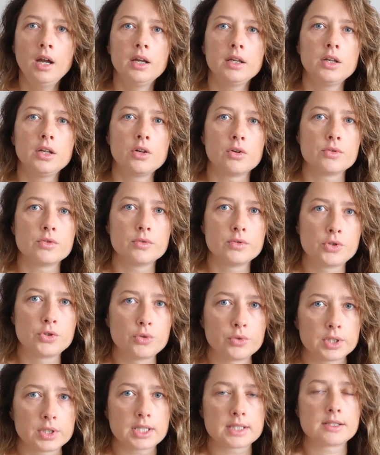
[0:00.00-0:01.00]
you know,
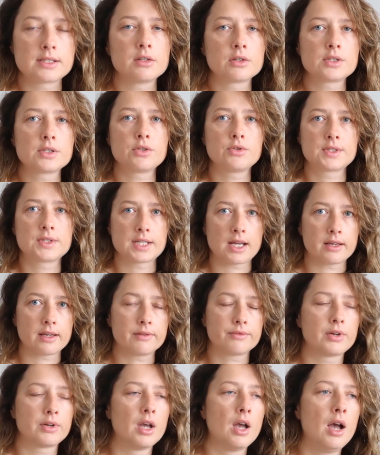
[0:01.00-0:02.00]
do it, as long as you're
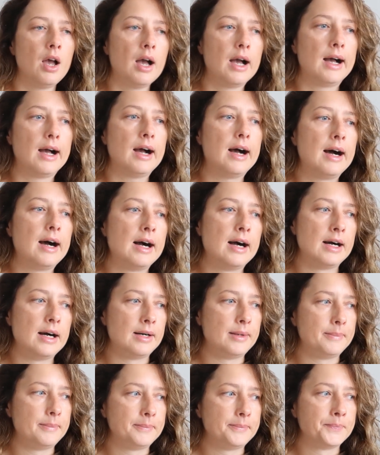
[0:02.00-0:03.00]
safe.
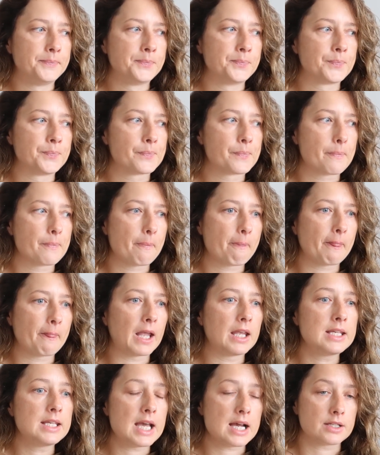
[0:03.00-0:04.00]

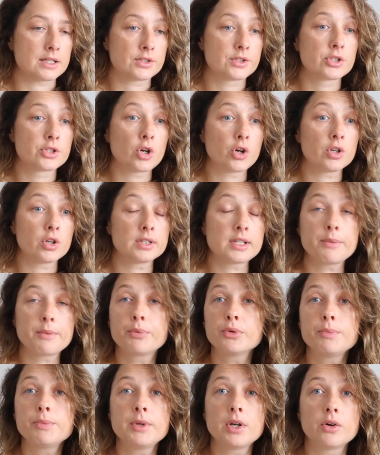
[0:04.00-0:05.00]
Yeah, so they
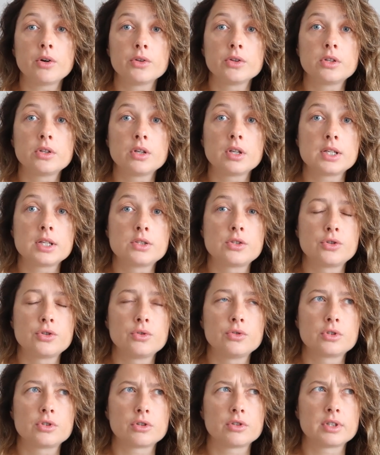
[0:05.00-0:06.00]
put me on
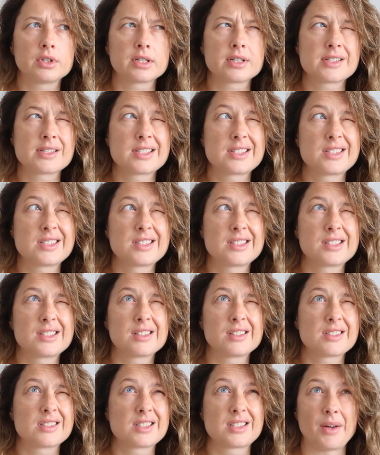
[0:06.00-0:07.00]

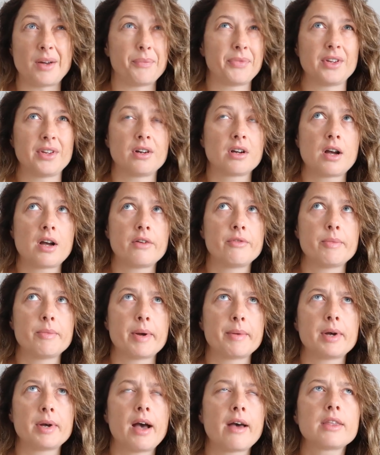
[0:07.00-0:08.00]
$32 something, I can't
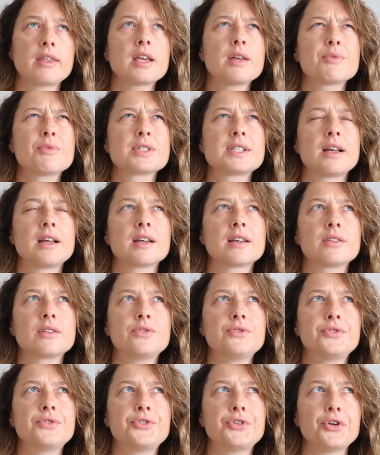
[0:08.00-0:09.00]
remember. I think it was like
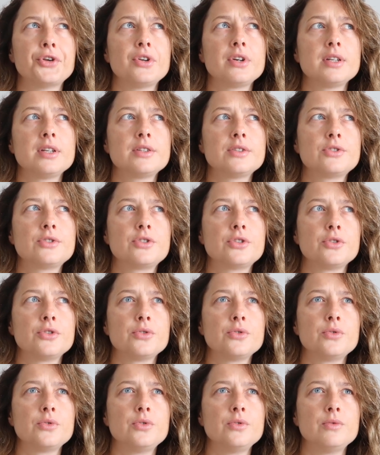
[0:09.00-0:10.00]

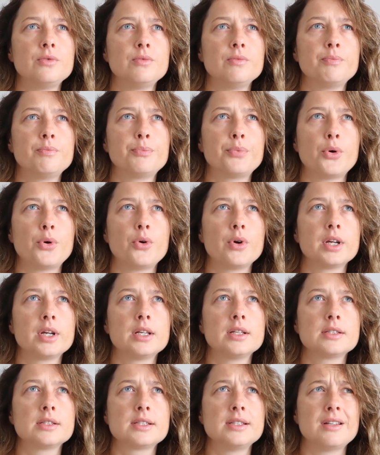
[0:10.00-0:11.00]

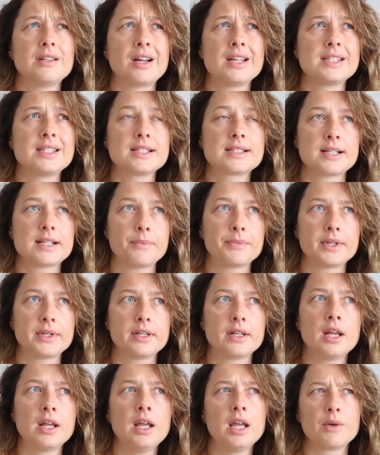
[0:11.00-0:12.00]
32.90
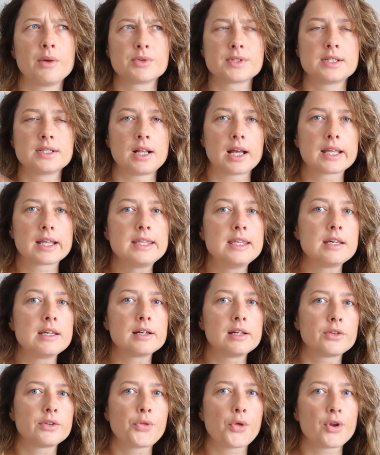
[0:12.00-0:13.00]
something. It was like
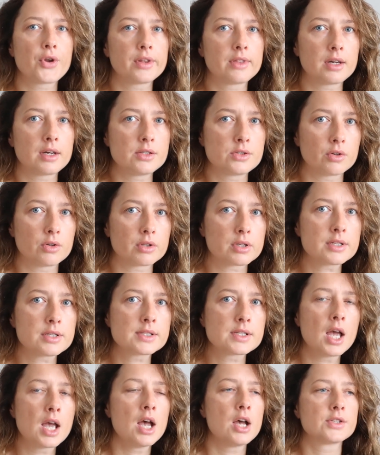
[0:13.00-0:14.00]
nearly
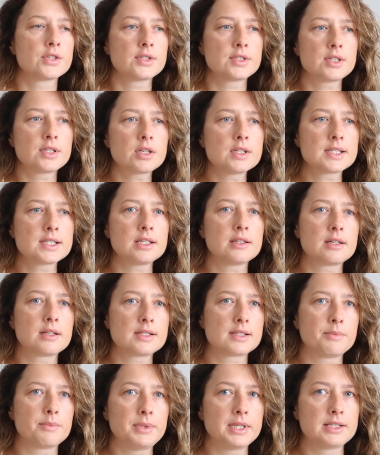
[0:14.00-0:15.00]
$33. So as you can see, there
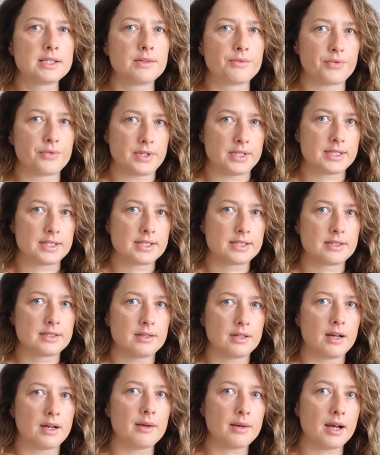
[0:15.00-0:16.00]
is a big difference,
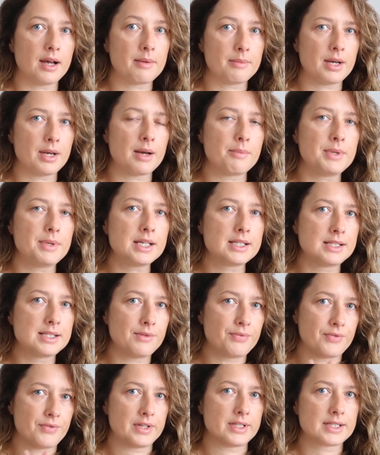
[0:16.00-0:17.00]
a big
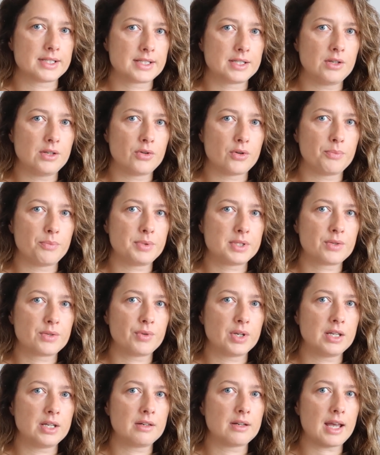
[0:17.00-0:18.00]
difference, you know,
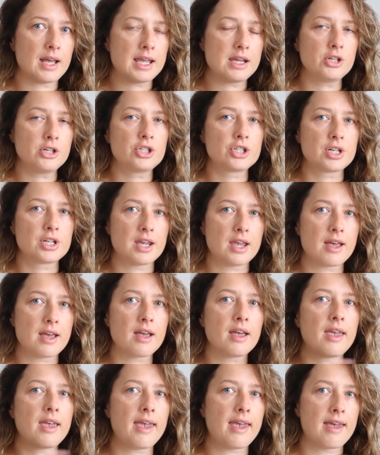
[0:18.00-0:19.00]
between aged
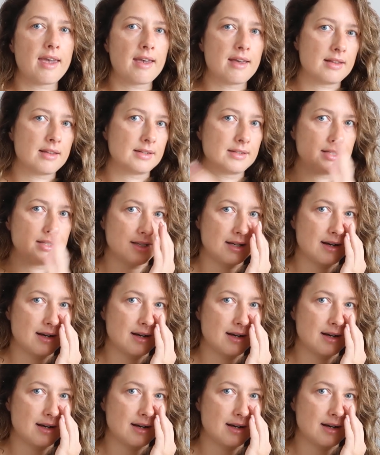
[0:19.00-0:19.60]
care and